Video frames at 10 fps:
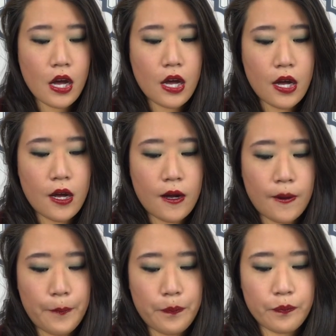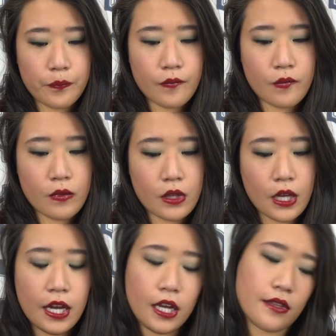And
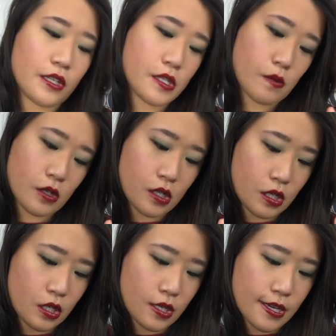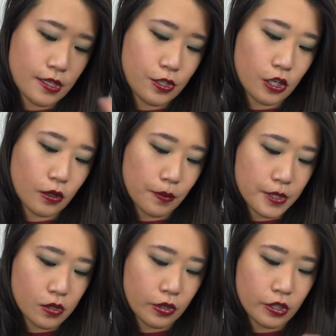this one is
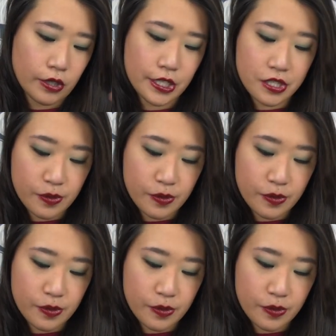eucalyptus oil and